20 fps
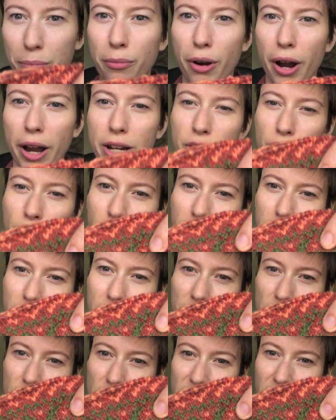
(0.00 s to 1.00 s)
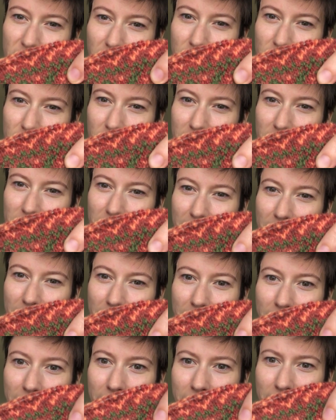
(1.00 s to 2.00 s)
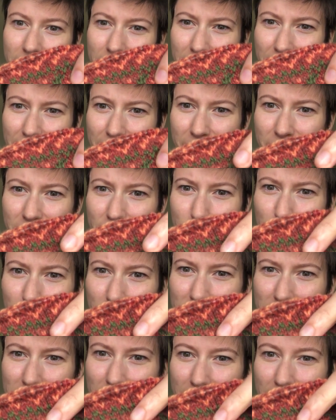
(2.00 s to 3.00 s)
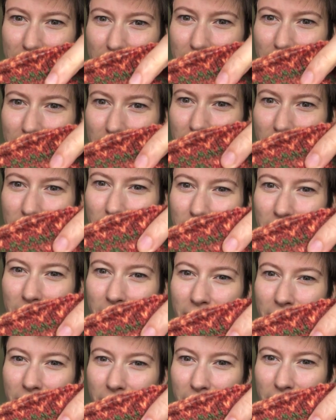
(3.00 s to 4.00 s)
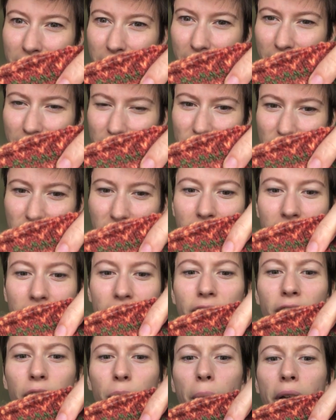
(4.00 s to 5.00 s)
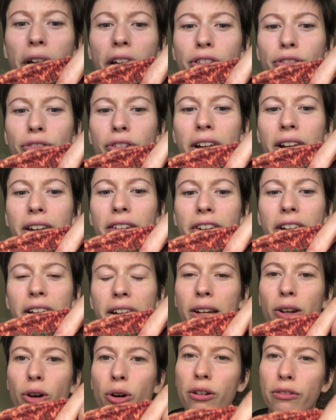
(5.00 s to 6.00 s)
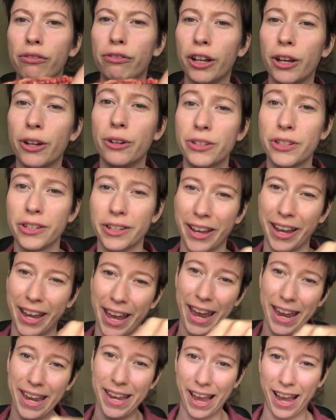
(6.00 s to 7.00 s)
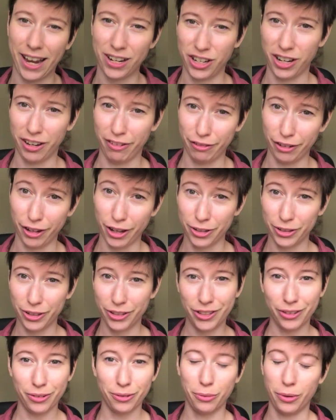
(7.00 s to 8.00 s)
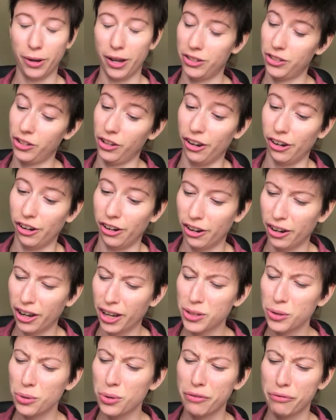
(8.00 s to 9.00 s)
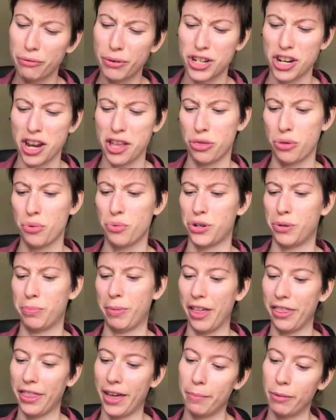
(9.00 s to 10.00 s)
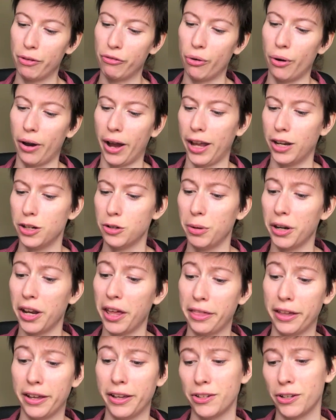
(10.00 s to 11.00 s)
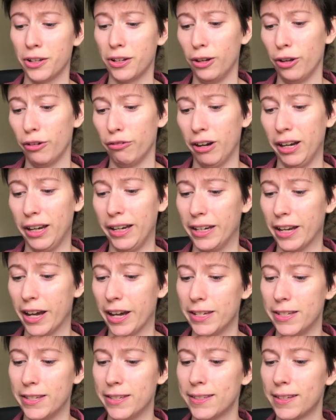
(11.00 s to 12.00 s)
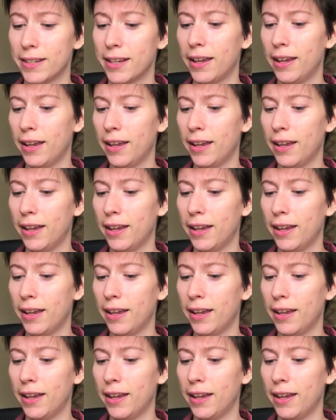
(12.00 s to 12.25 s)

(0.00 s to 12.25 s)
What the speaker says: bright orange stitches here and these ones here, it actually requires really, really long floats, and I hate catching floats, so I sort of wish I'd thought about that beforehand, but I think it's going to look really nice